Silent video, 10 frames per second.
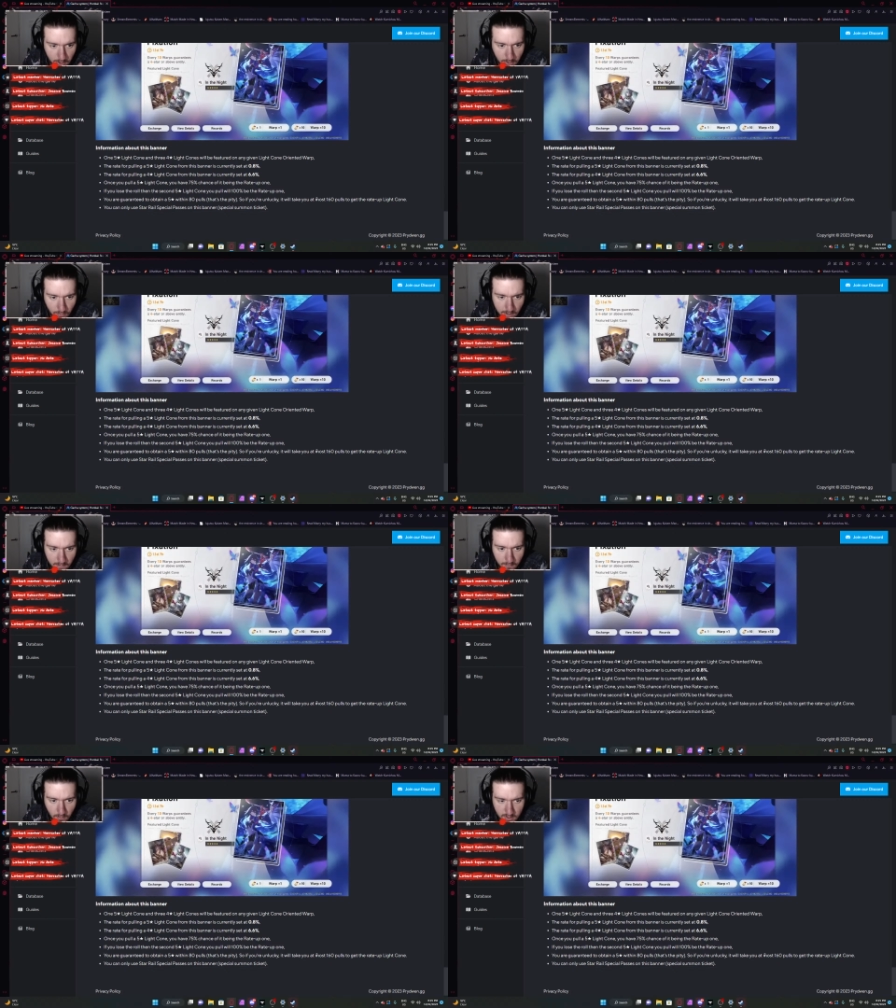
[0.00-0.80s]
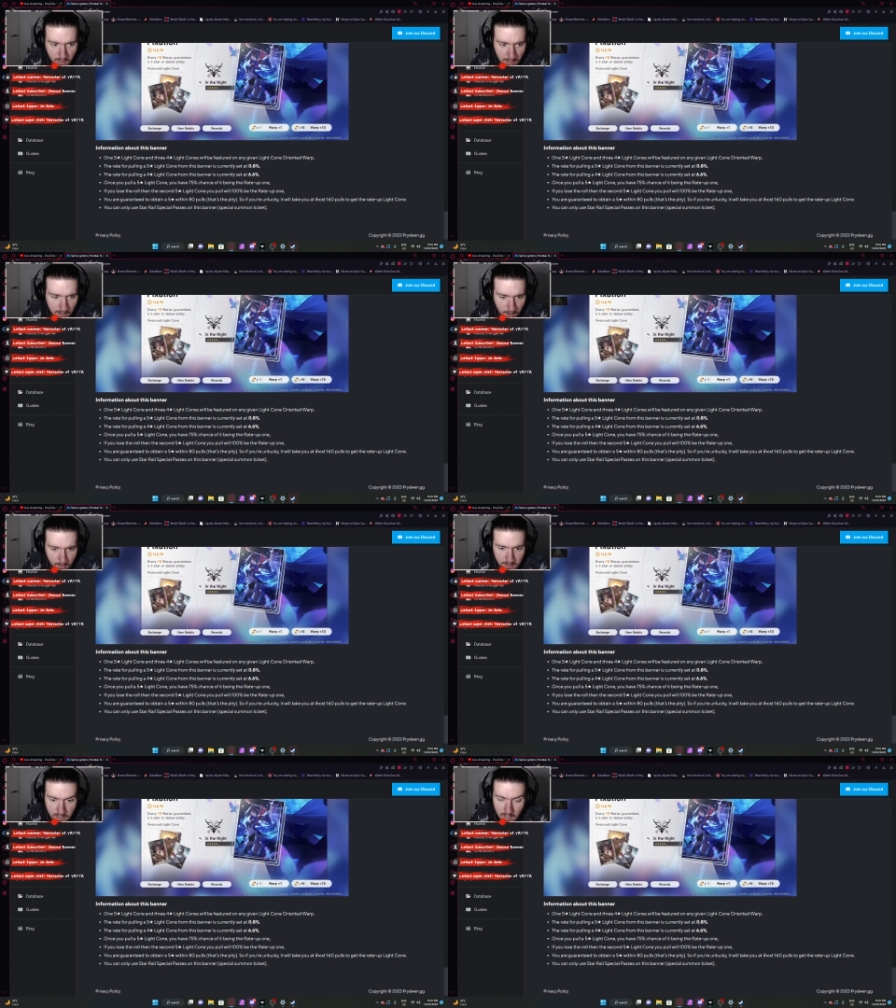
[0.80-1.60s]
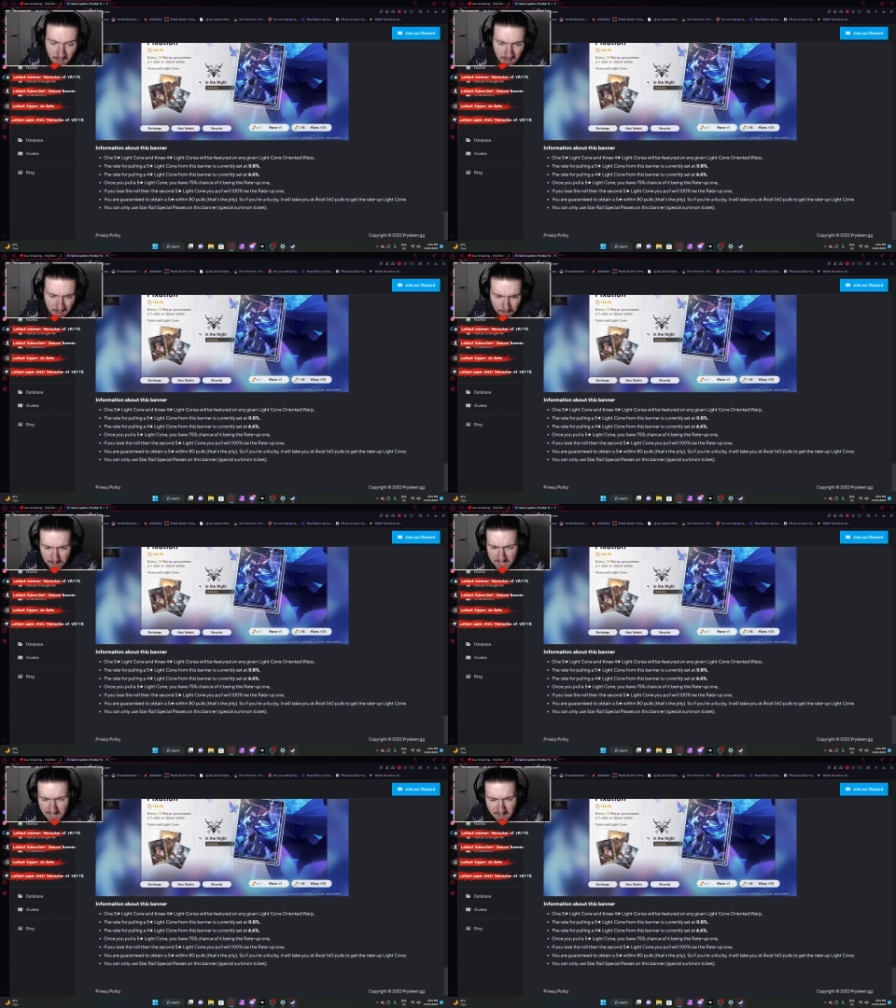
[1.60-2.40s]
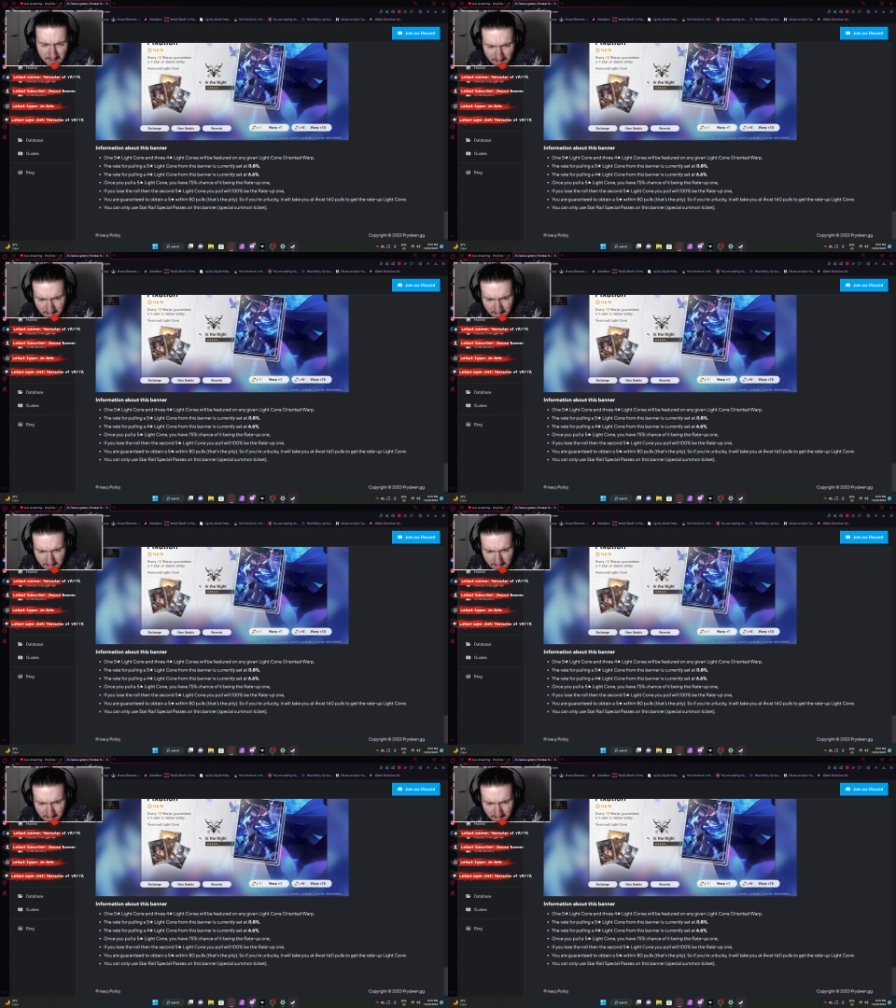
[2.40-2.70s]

three four star light cones. The percent